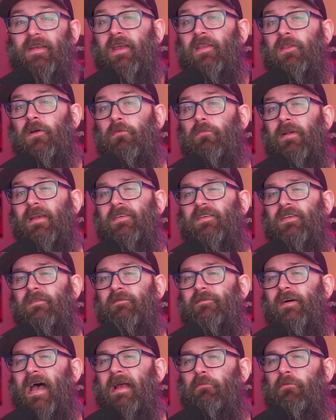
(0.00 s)
in the recent
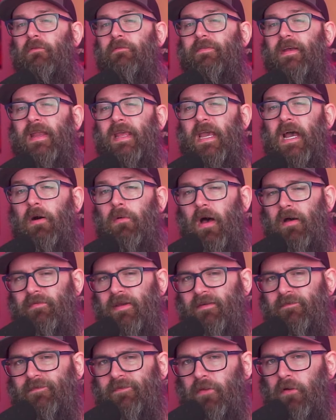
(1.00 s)
viral video of
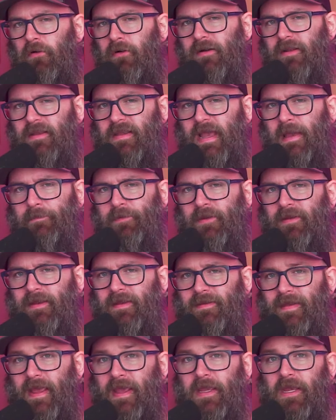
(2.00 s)
a Florida deputy
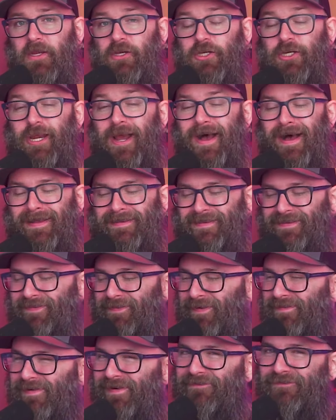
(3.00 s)
taking shots
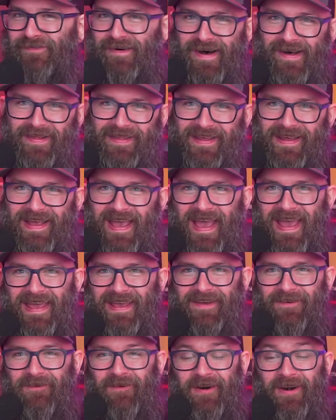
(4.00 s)
from a falling
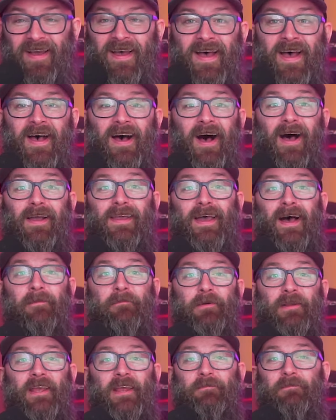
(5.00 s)
acorn,
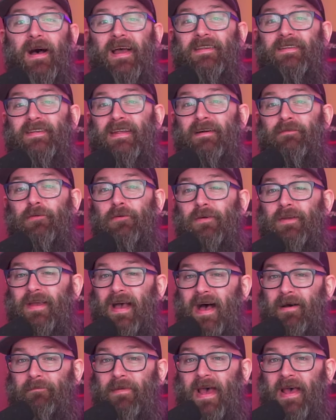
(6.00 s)
accompanied by several
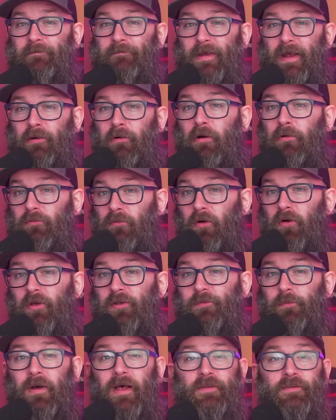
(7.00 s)
combat barrel
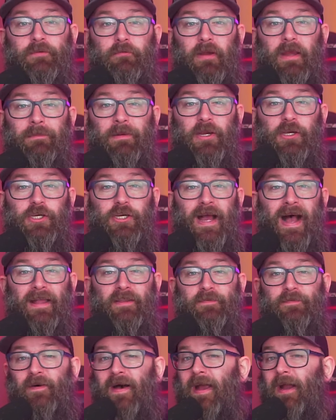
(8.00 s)
rolls while screaming
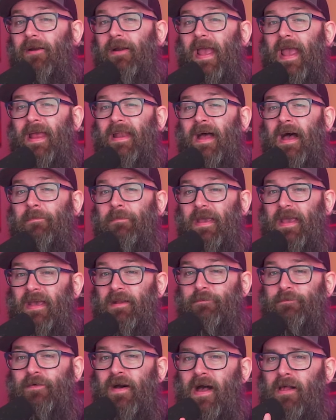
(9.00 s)
shots fired and I'm
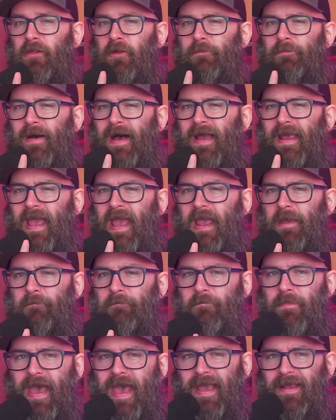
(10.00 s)
hit, followed by a
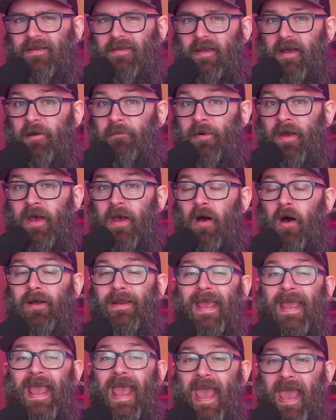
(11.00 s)
mag dump on
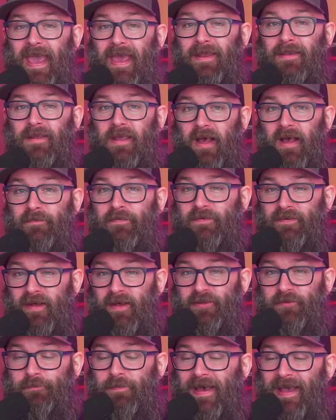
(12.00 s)
a handcuffed
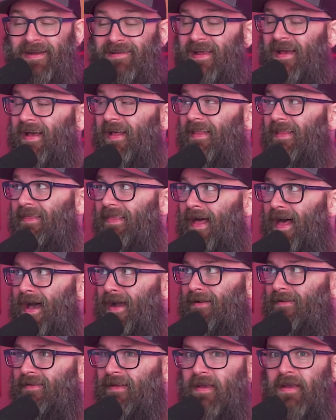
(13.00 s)
suspect
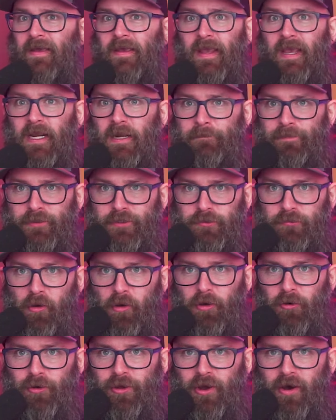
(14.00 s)
locked in a
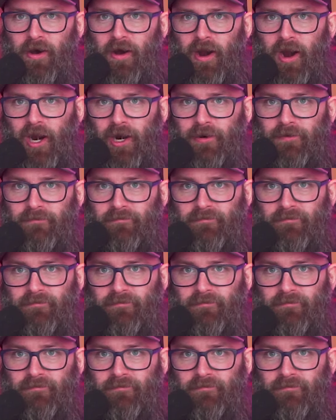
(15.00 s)
patrol car.